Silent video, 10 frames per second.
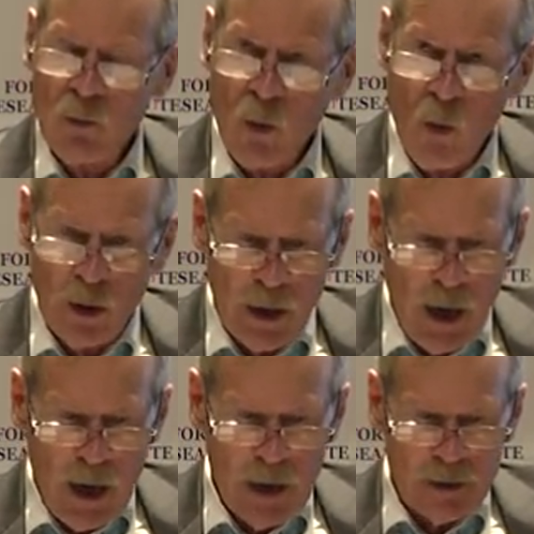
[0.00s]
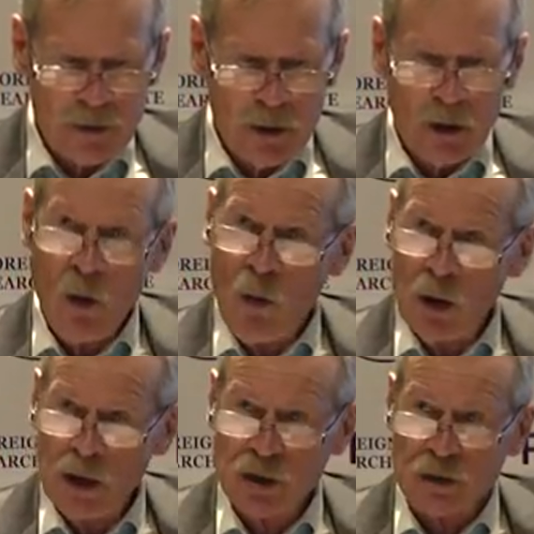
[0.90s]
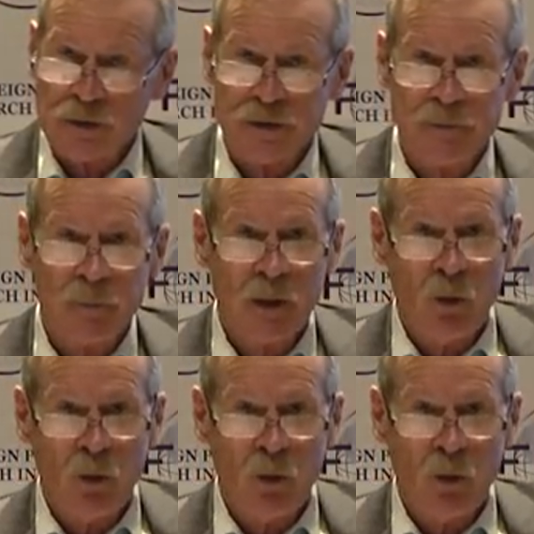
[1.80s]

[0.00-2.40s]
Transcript: would organize coalitions, the